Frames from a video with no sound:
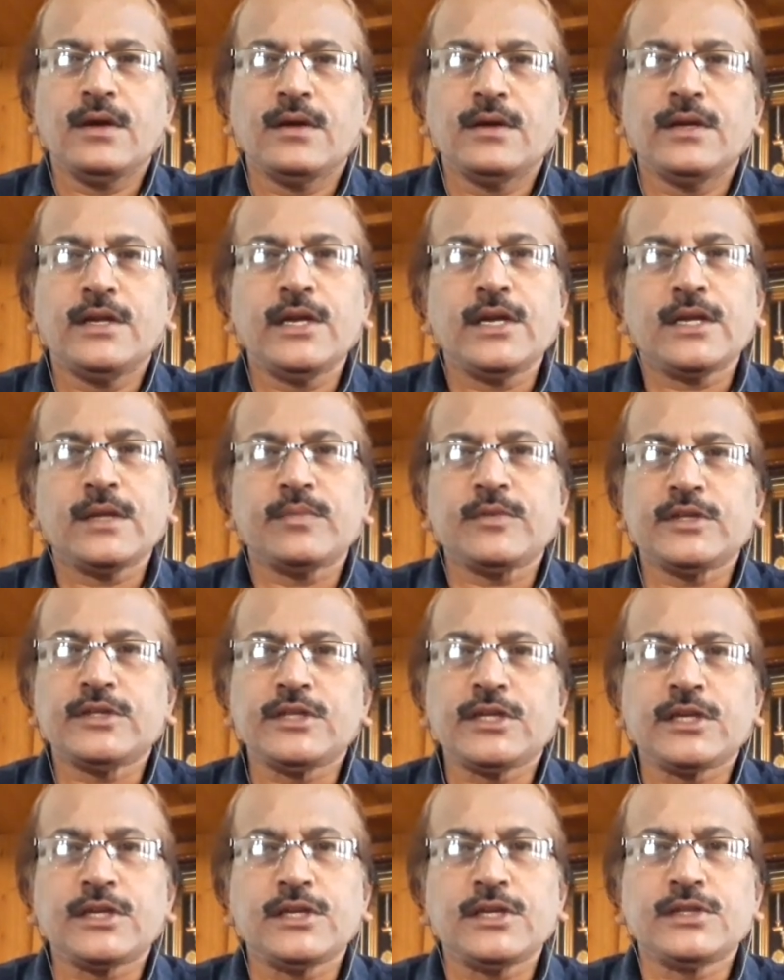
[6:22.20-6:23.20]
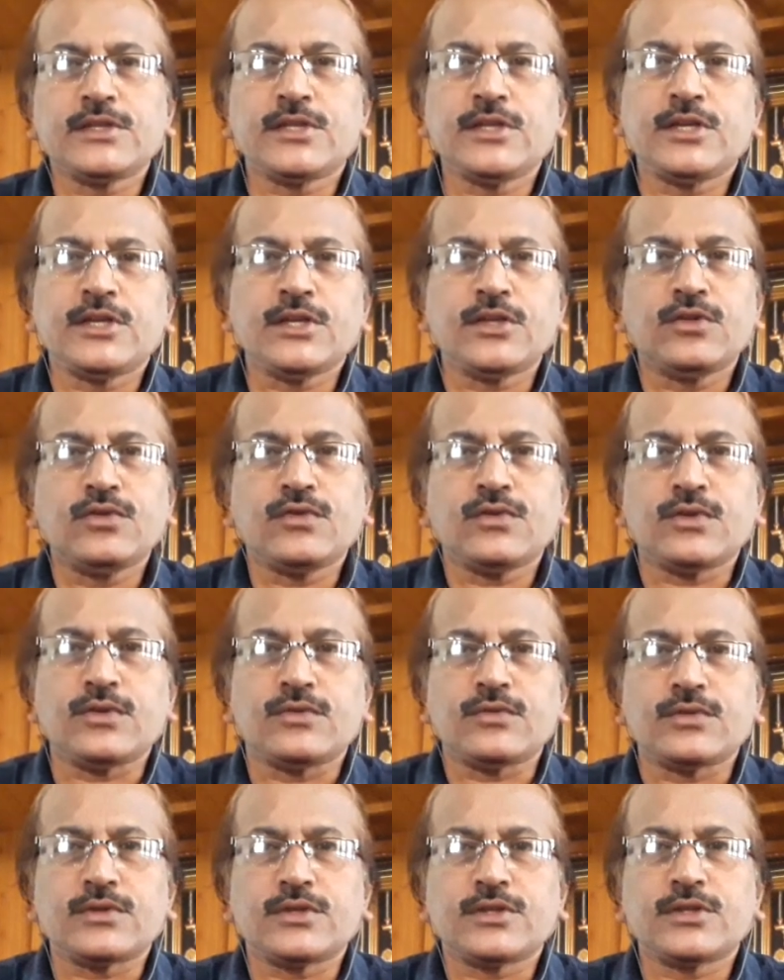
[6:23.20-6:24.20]
Date of the check is written, no
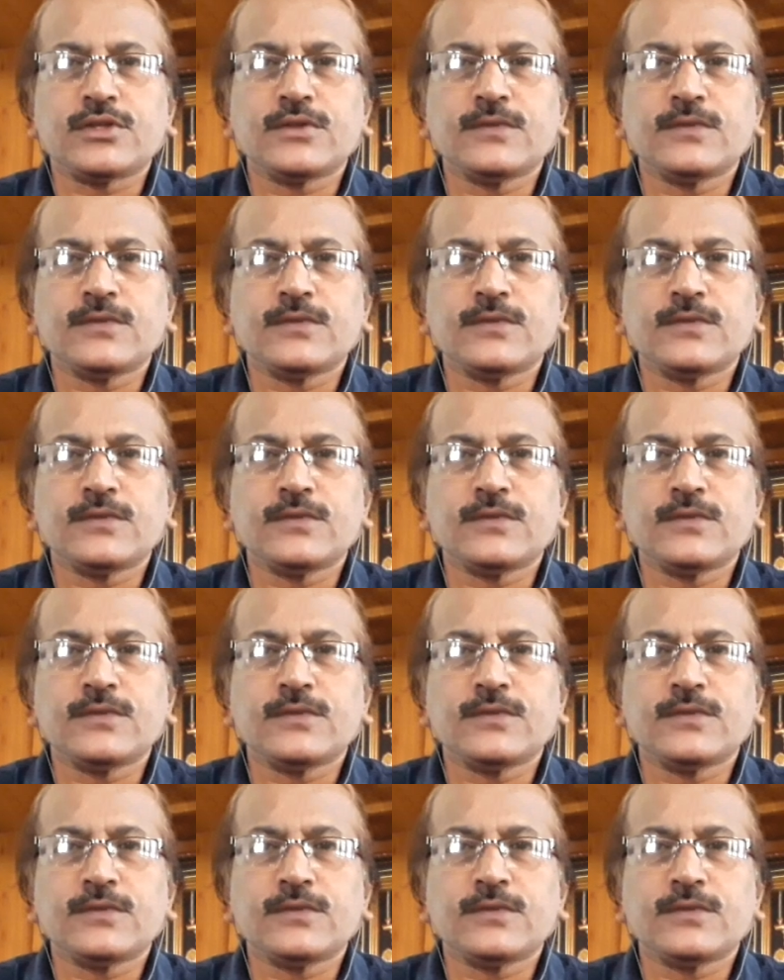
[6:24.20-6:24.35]
doubt.